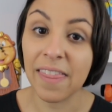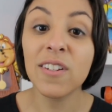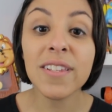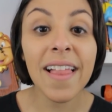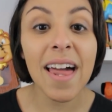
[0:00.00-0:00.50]
And
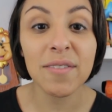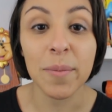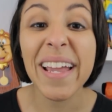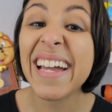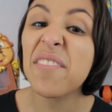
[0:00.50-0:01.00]
there's a lot of
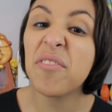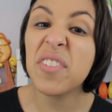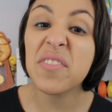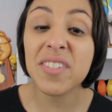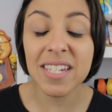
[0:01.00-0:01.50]
them. I got
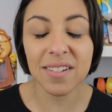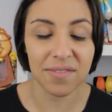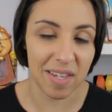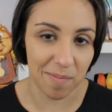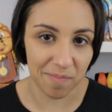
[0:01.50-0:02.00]
15
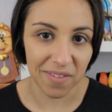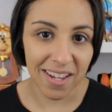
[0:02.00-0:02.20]
of them.